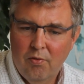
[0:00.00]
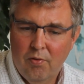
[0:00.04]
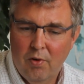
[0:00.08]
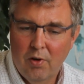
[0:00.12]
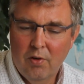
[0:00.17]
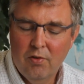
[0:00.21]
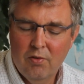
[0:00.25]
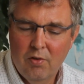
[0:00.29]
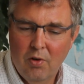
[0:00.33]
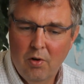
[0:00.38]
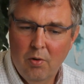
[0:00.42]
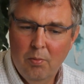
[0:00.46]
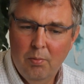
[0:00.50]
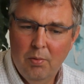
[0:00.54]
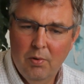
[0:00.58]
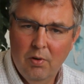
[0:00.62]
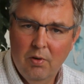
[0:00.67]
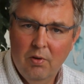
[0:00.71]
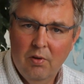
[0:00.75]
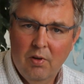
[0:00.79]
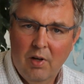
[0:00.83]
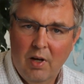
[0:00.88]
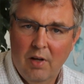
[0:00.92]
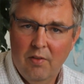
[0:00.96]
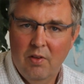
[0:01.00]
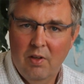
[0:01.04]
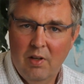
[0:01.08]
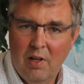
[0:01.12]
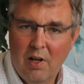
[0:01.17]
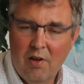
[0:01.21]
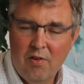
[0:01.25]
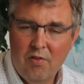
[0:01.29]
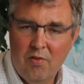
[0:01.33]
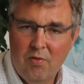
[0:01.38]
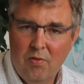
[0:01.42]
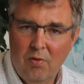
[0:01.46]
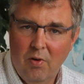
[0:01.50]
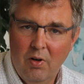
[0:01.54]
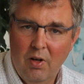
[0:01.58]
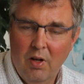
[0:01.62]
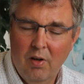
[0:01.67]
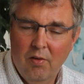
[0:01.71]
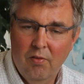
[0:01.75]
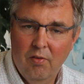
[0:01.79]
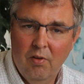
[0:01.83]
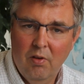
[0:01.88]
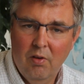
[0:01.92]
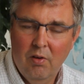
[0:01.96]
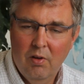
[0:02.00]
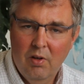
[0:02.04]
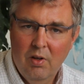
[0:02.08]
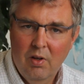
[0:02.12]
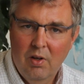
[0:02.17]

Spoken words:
for example, at the national level,